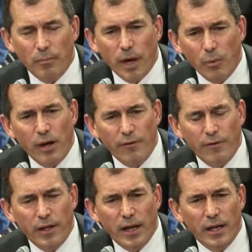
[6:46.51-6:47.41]
my
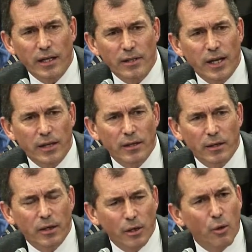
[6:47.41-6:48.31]
wife and I
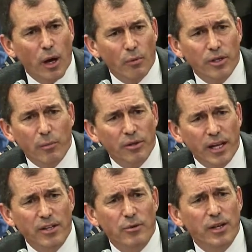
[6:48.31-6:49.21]
go out with double
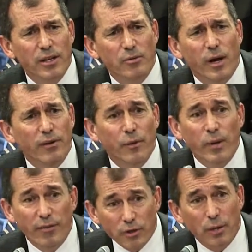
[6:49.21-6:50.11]
dates with his wife, and
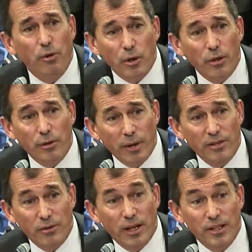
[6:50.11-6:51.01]
we have trouble going to
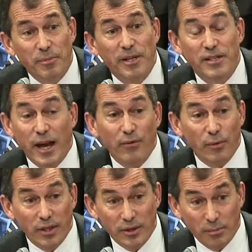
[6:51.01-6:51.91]
restaurants because
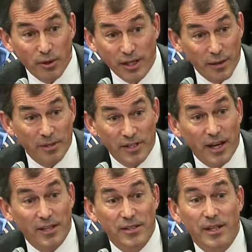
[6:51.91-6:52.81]
everyone is pulling him
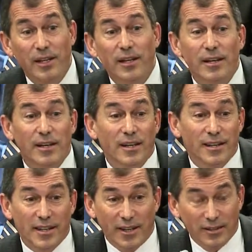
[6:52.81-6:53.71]
aside saying,
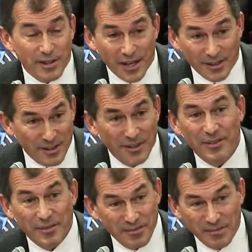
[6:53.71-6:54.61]
oh,
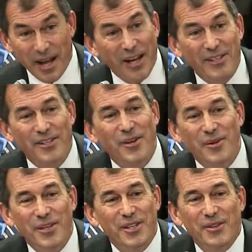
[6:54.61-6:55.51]
Dr. X,
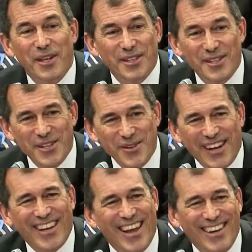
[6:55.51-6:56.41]
it's great to see you
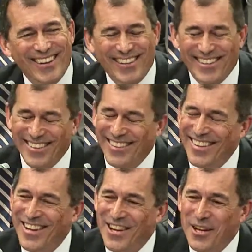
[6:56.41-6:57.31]
again.
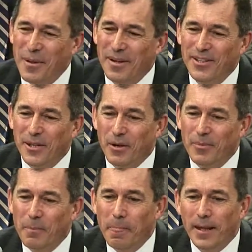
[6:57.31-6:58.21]

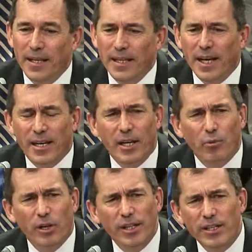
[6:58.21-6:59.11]
So, yeah,
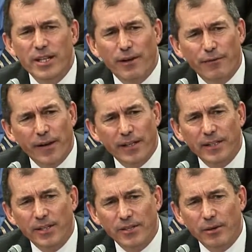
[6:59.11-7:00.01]
it really did
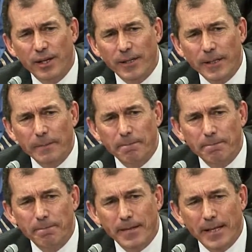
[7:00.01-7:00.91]
affect us greatly.
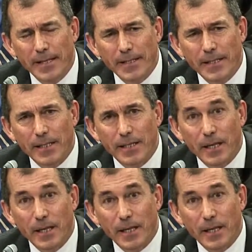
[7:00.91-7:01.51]
And